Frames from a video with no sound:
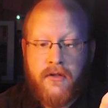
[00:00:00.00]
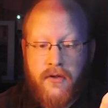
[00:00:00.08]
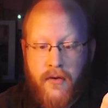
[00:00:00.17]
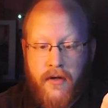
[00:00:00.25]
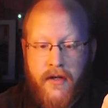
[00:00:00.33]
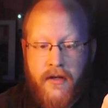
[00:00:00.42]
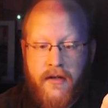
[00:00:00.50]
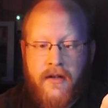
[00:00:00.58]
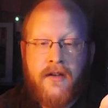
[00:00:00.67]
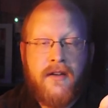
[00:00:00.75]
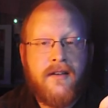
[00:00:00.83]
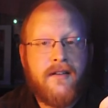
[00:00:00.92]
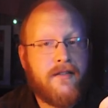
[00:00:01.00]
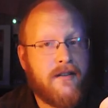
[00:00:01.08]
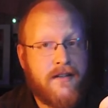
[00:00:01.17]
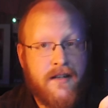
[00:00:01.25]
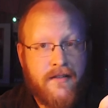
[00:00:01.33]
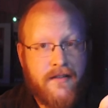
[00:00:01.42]
York, the
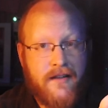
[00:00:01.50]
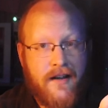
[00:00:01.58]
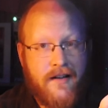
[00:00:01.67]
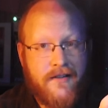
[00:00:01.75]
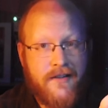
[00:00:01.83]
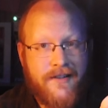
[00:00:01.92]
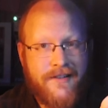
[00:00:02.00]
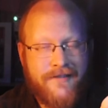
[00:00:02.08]
10th Doctor.